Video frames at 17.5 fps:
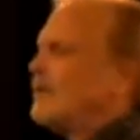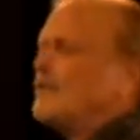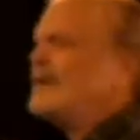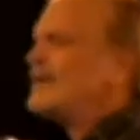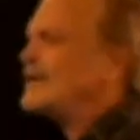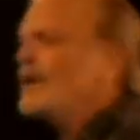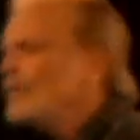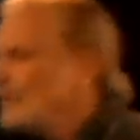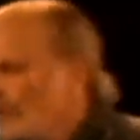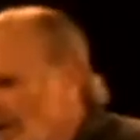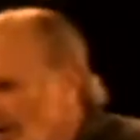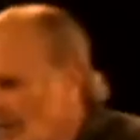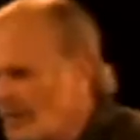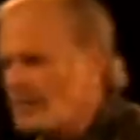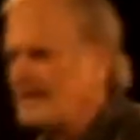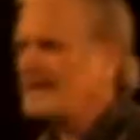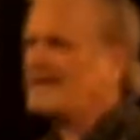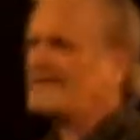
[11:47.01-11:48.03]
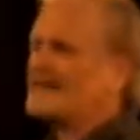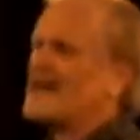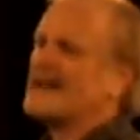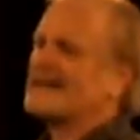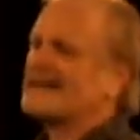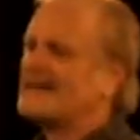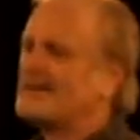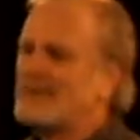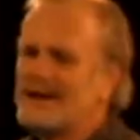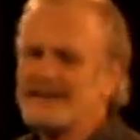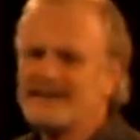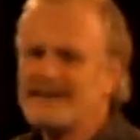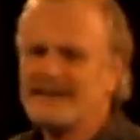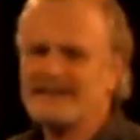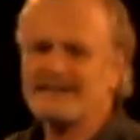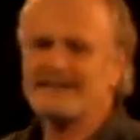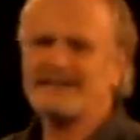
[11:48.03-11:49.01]
We don't know exactly why
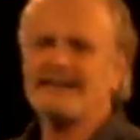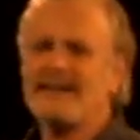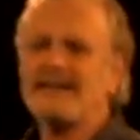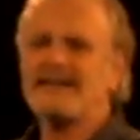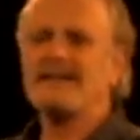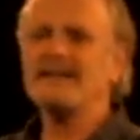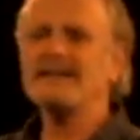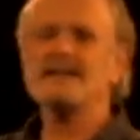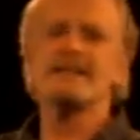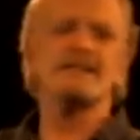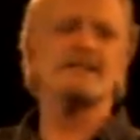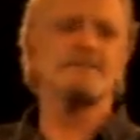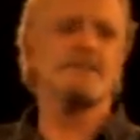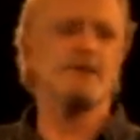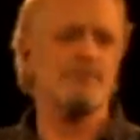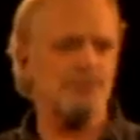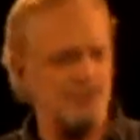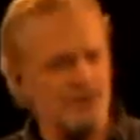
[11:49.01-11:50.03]
that delay is. The